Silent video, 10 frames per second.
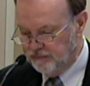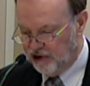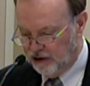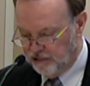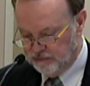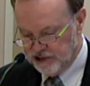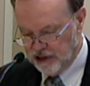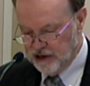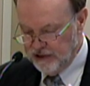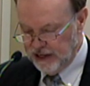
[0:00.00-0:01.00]
problems,
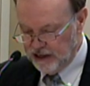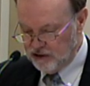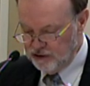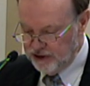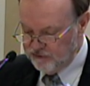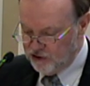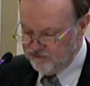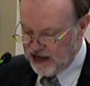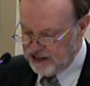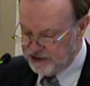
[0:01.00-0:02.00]
including from
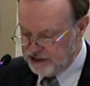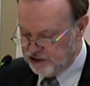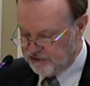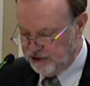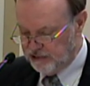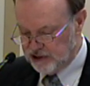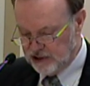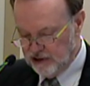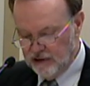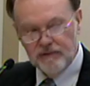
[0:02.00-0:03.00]
violent
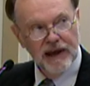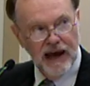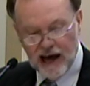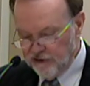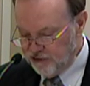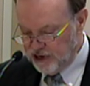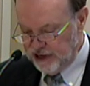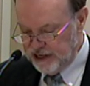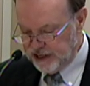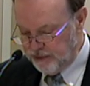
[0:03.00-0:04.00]
extremists. Africa
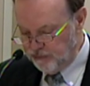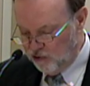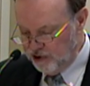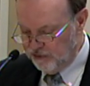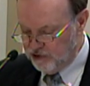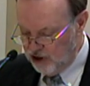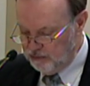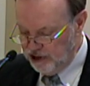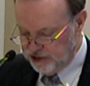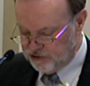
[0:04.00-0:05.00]
is a point of
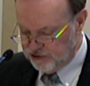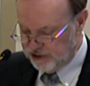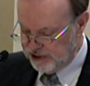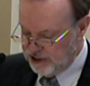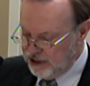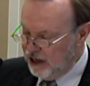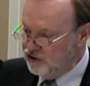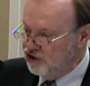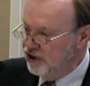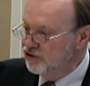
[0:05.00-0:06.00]
global interest and
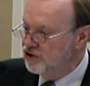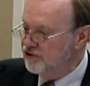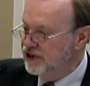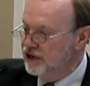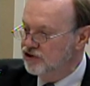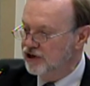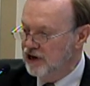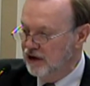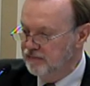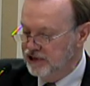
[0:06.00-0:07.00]
geostrategic
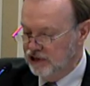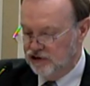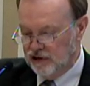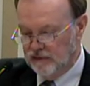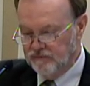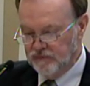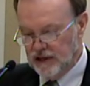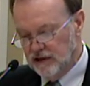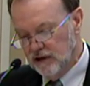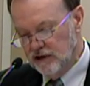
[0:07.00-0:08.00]
competition.
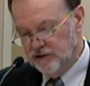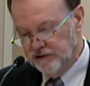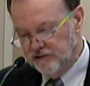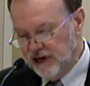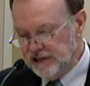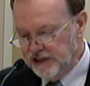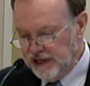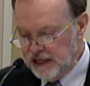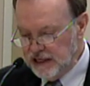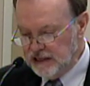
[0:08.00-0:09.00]
To address
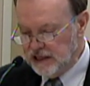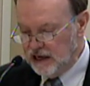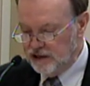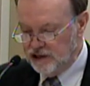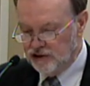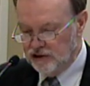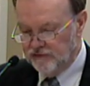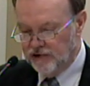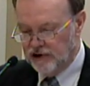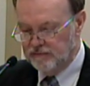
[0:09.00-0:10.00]
these and additional
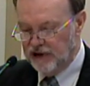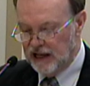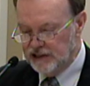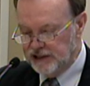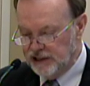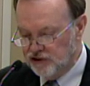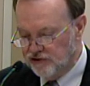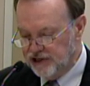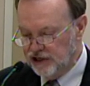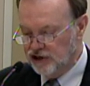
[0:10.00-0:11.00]
foreign policy and
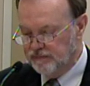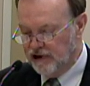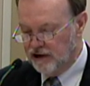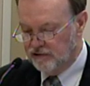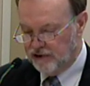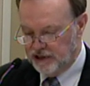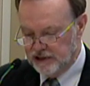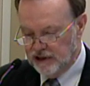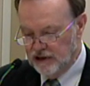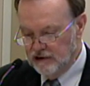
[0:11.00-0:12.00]
strategic
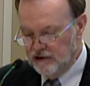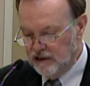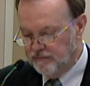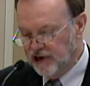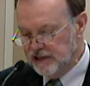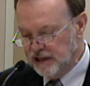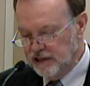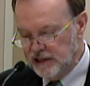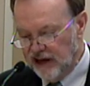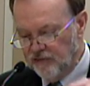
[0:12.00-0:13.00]
priorities, the
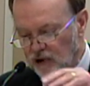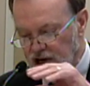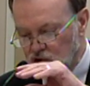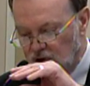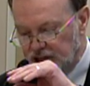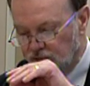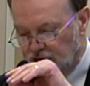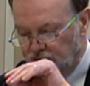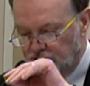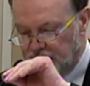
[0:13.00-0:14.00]
President's
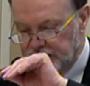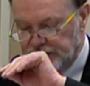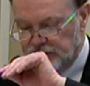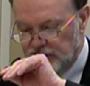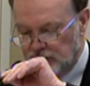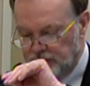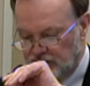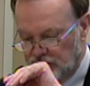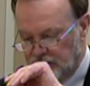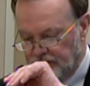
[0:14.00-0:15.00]
FY2020 foreign assistance
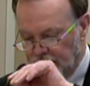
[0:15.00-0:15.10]
budget